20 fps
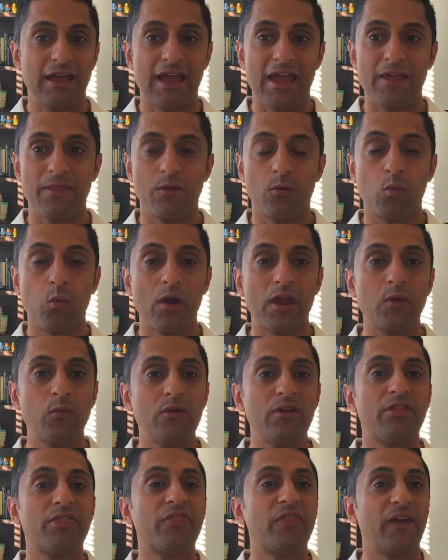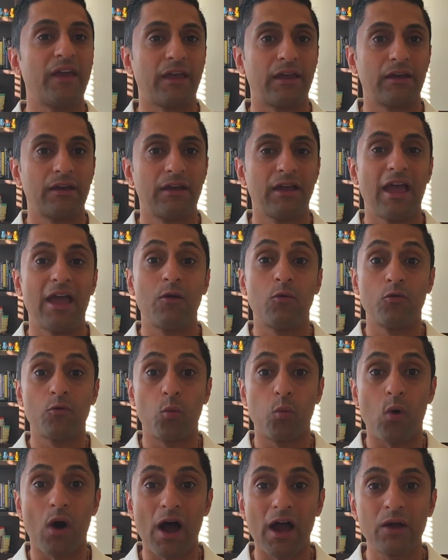and the way we think,
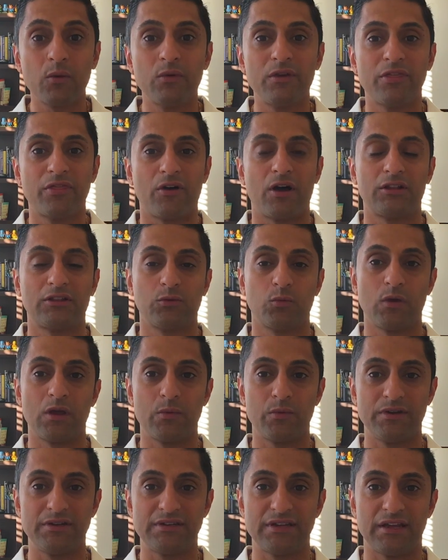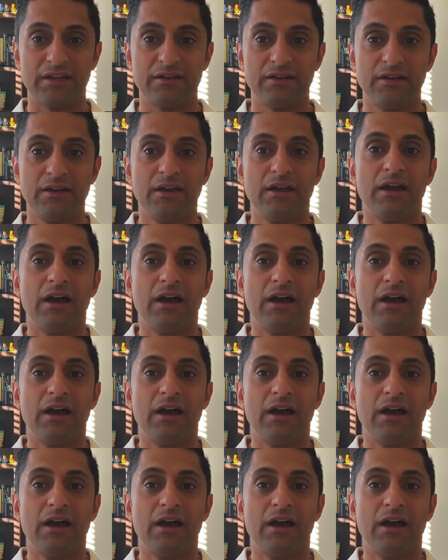and why we thought the way we did,